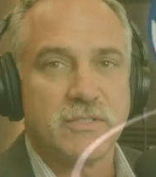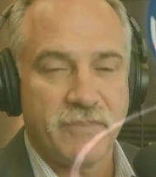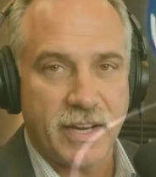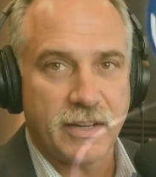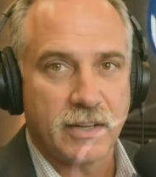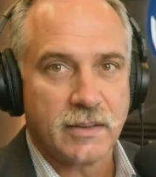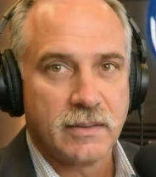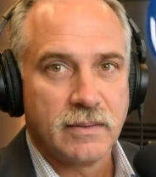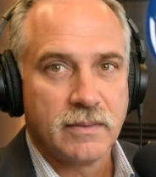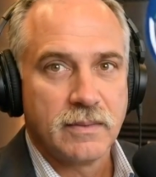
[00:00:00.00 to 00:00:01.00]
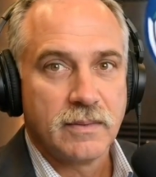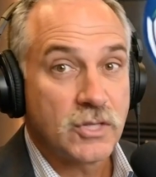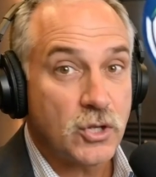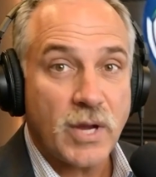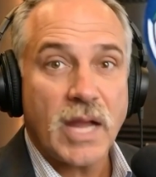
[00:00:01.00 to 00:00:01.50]
defender.
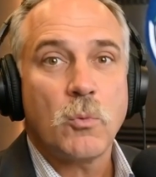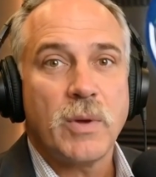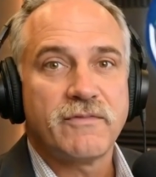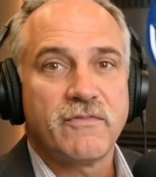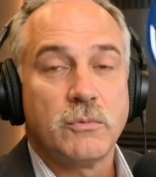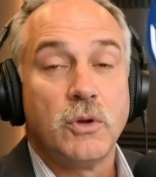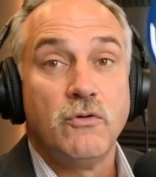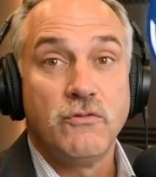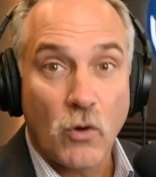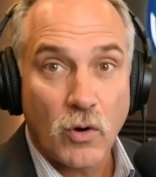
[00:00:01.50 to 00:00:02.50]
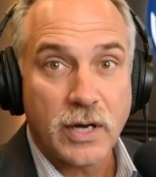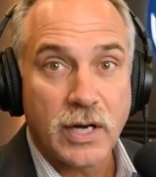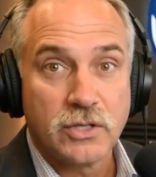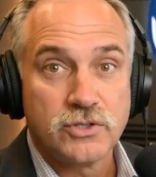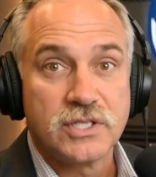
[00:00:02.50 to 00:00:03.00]
The crowd went from
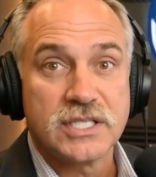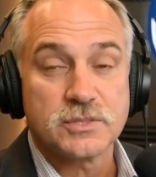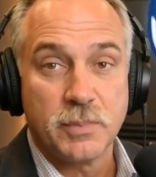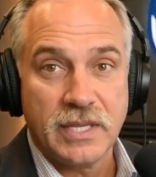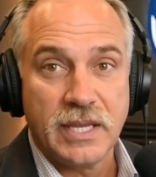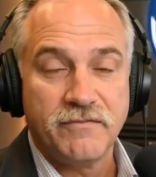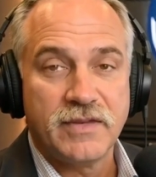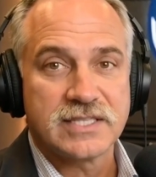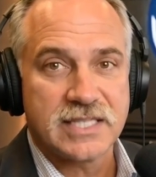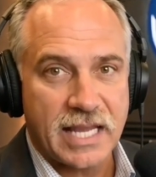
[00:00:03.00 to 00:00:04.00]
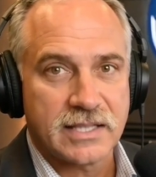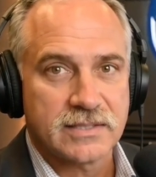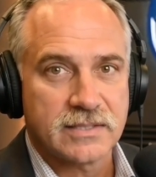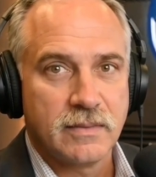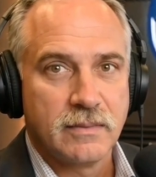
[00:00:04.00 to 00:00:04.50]
euphoria to disbelief in
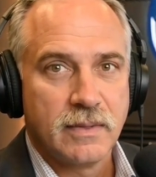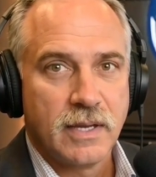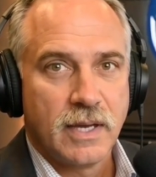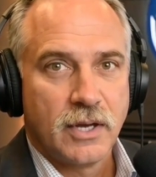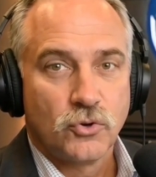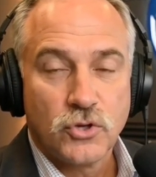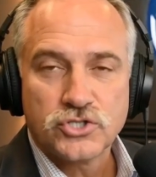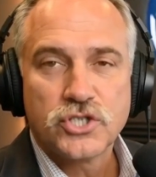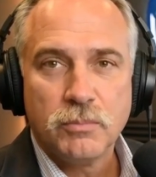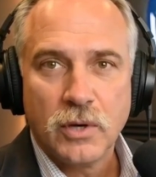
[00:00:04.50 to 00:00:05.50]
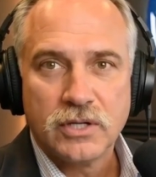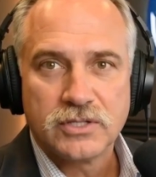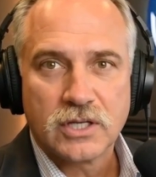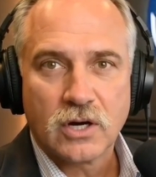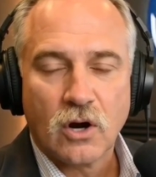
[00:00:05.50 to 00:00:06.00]
seconds. Christian
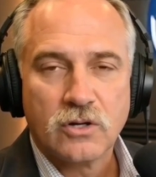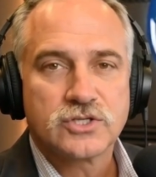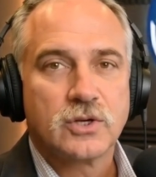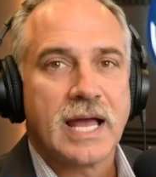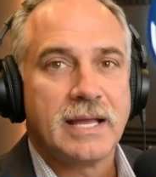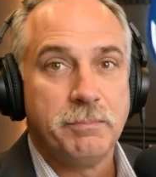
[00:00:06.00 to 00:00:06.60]
Pulisic also had a